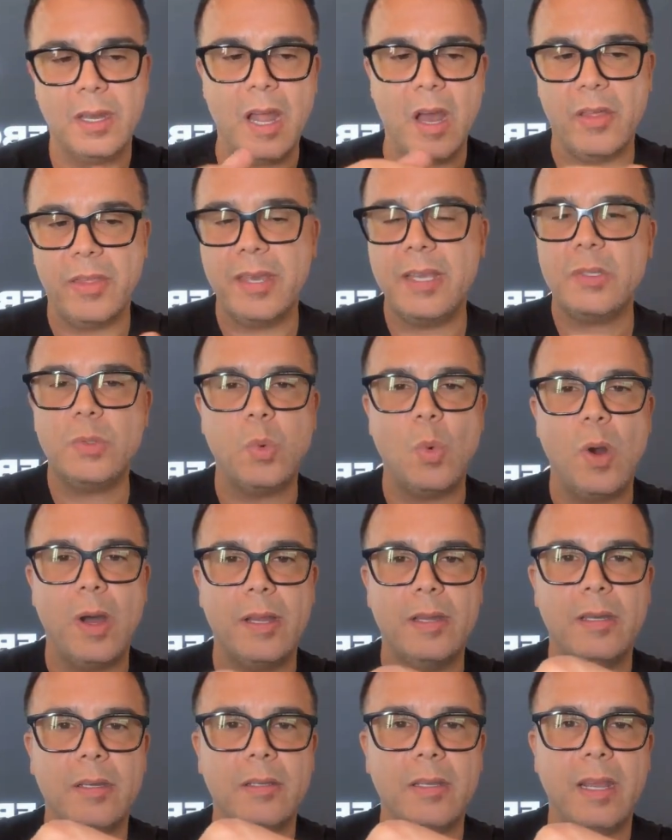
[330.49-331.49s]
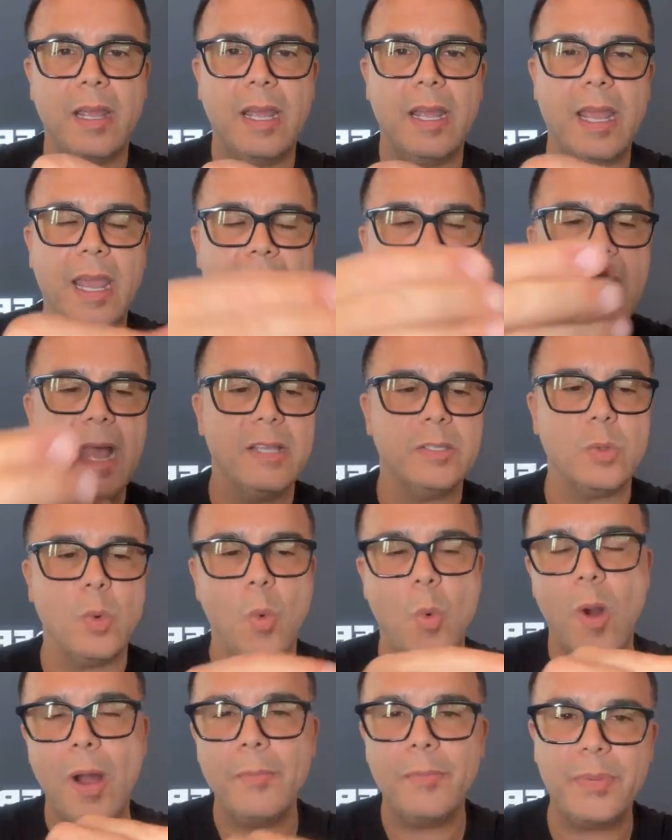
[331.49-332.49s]
Now this one, it
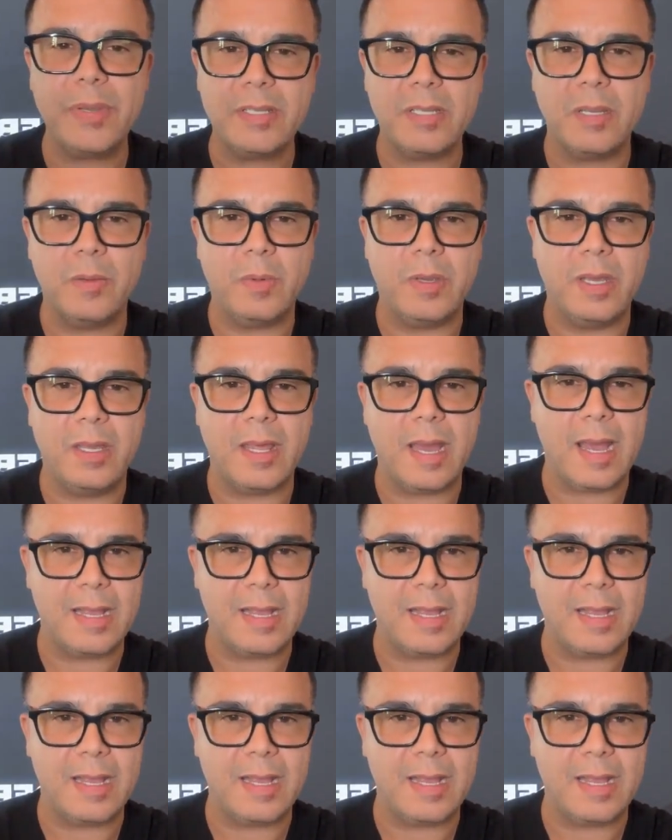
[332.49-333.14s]
has 1 PCB